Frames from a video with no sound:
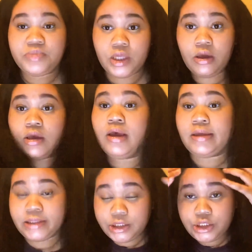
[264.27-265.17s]
Okay,
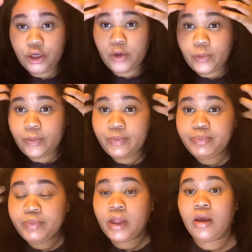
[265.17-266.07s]
so
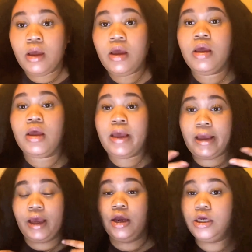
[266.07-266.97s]
hair